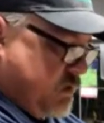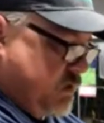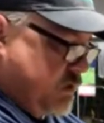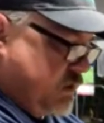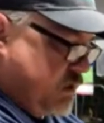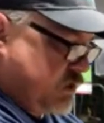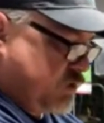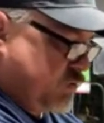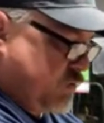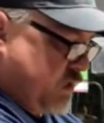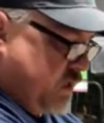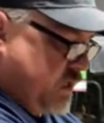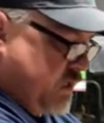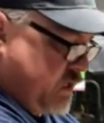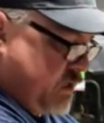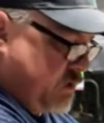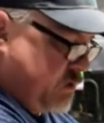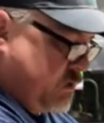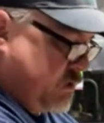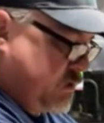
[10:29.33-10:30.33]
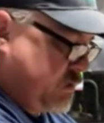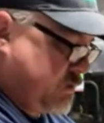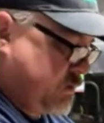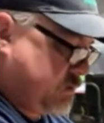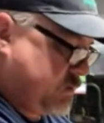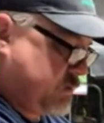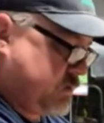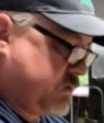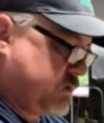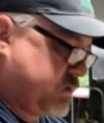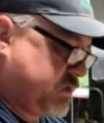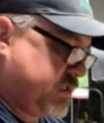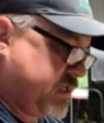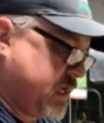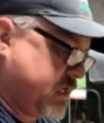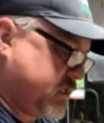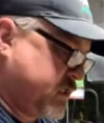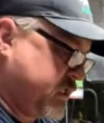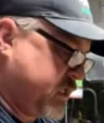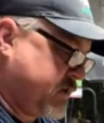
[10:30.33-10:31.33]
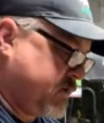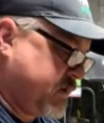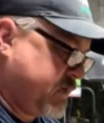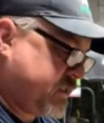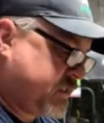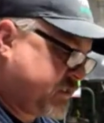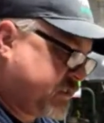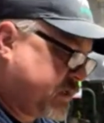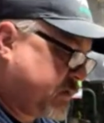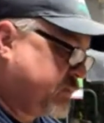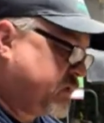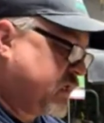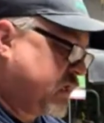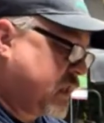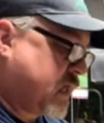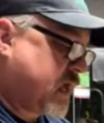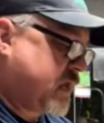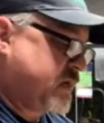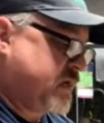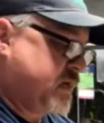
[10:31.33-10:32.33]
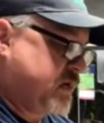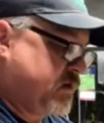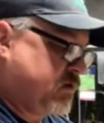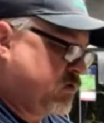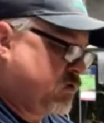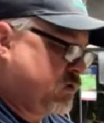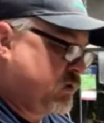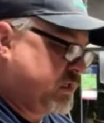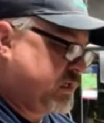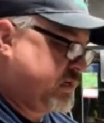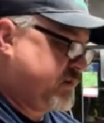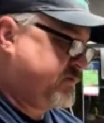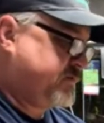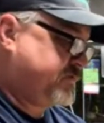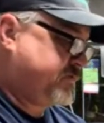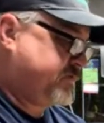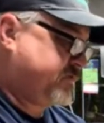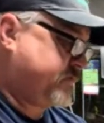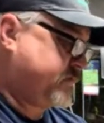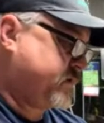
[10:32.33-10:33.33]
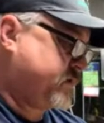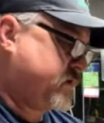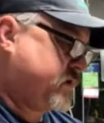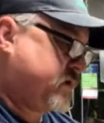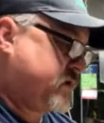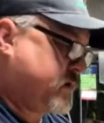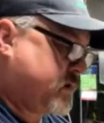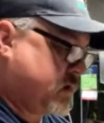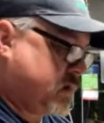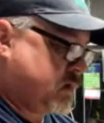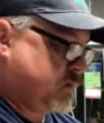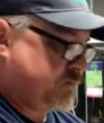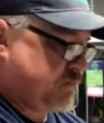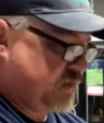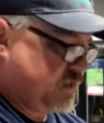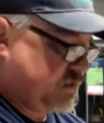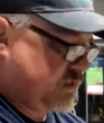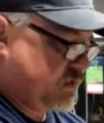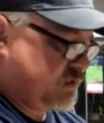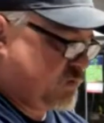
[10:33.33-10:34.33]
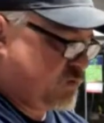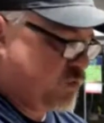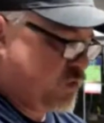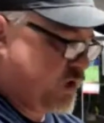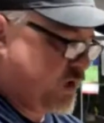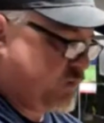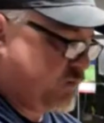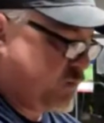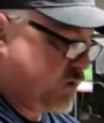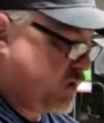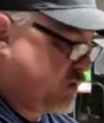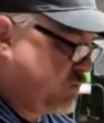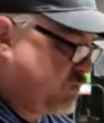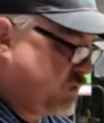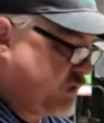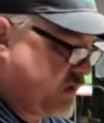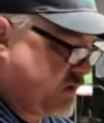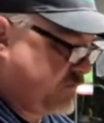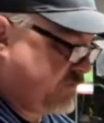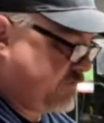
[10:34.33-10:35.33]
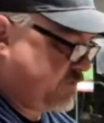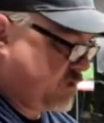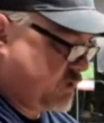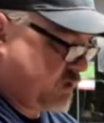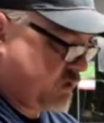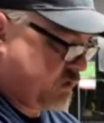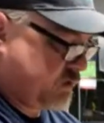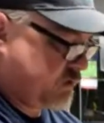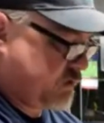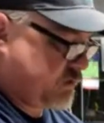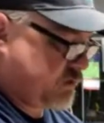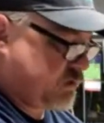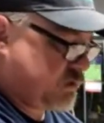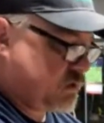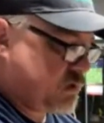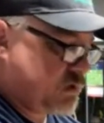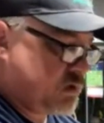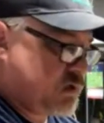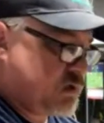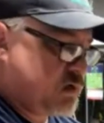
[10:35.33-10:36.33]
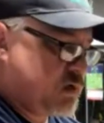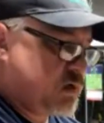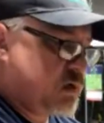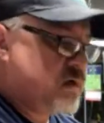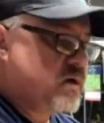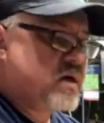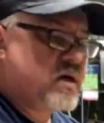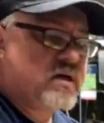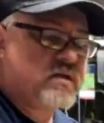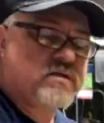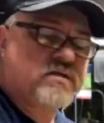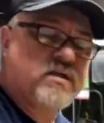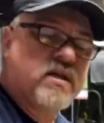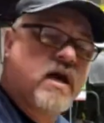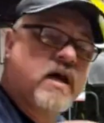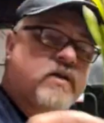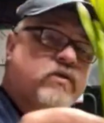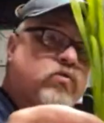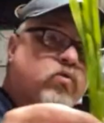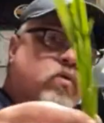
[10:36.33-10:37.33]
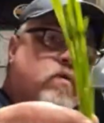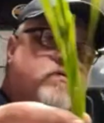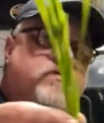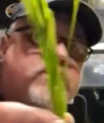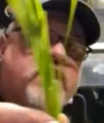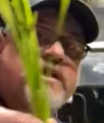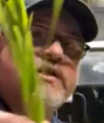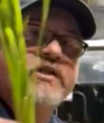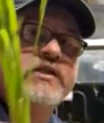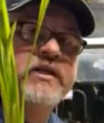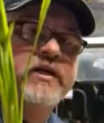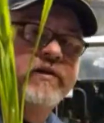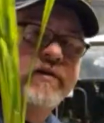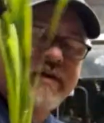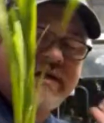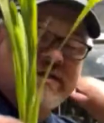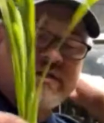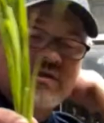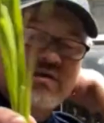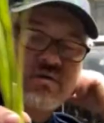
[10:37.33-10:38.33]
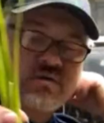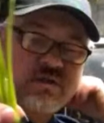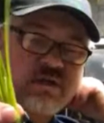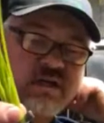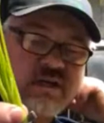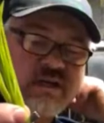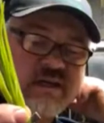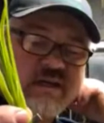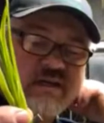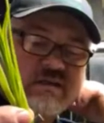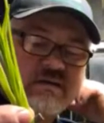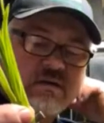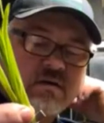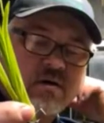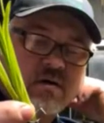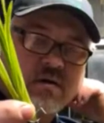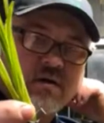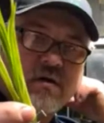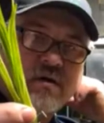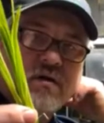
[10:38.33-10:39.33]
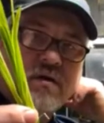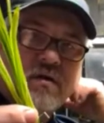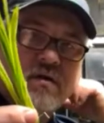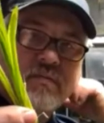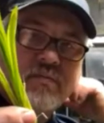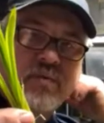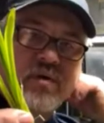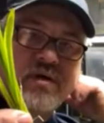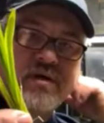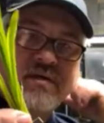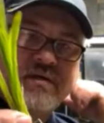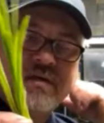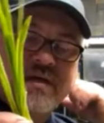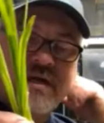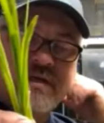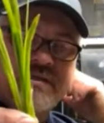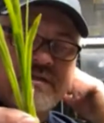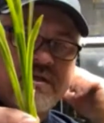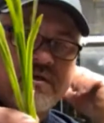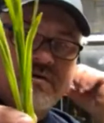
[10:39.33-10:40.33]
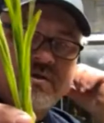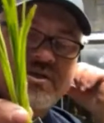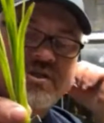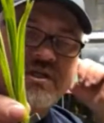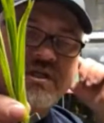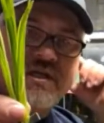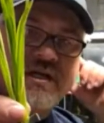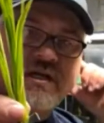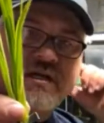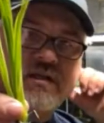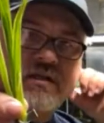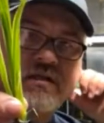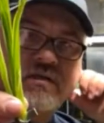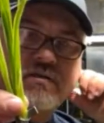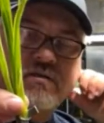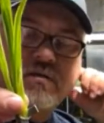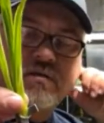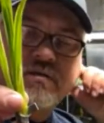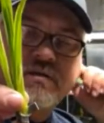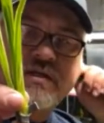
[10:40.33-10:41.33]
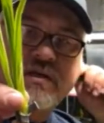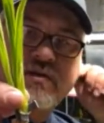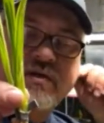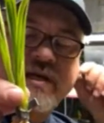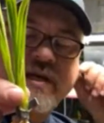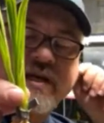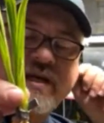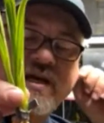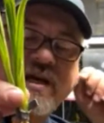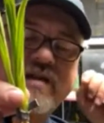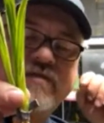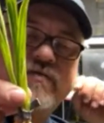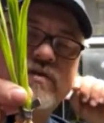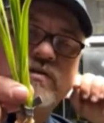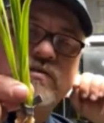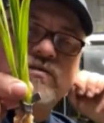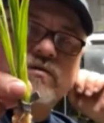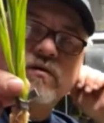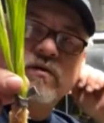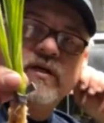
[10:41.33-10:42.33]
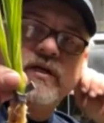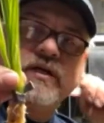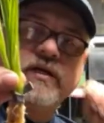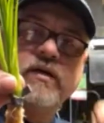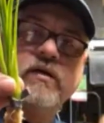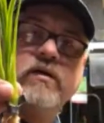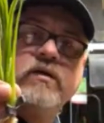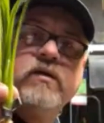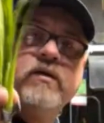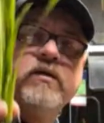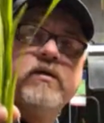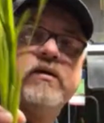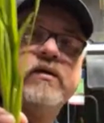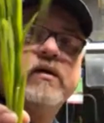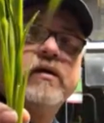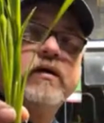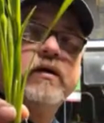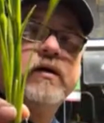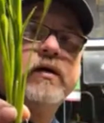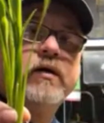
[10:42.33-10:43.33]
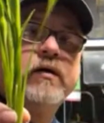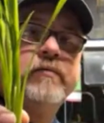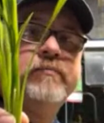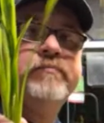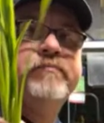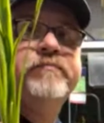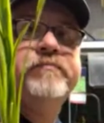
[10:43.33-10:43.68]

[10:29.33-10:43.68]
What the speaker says: this one here, Sagittarius subdolata narrowleaf. This is a bread and butter plant for us. It's not dwarf Sagittarius, so it's going to get taller, but I sell the shit out of this, or sell the heck out of it, sorry. Um,